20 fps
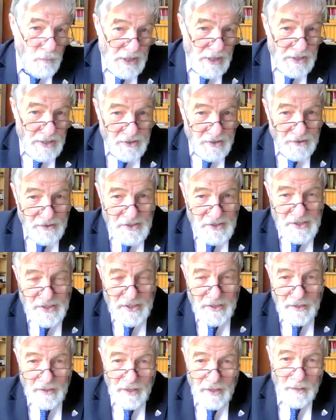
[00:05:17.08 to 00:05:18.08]
reasons,
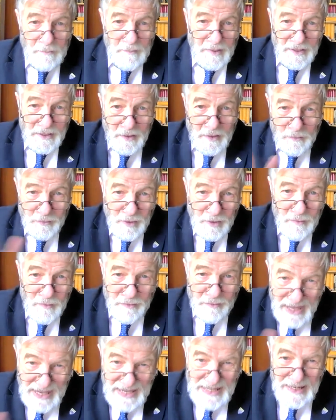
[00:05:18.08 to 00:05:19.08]
I mean, if you have
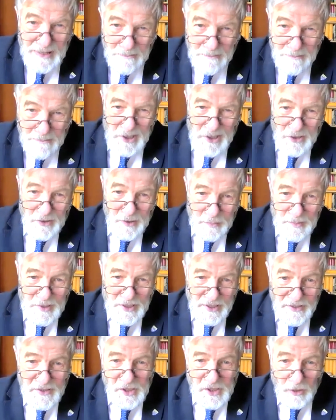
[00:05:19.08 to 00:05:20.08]
80 bishops,
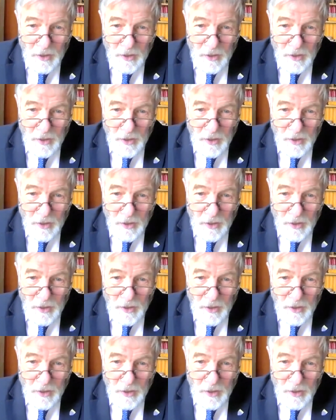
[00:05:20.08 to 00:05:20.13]
it's a